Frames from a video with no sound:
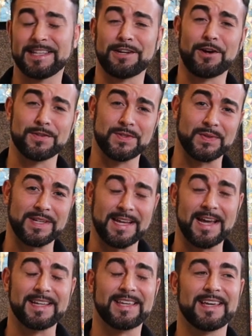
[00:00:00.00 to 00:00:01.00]
and then also
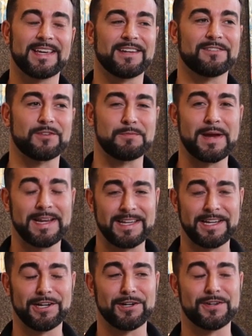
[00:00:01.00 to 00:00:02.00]
Connecticut for
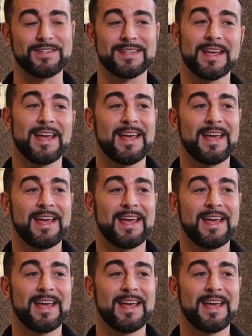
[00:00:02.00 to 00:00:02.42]
many years,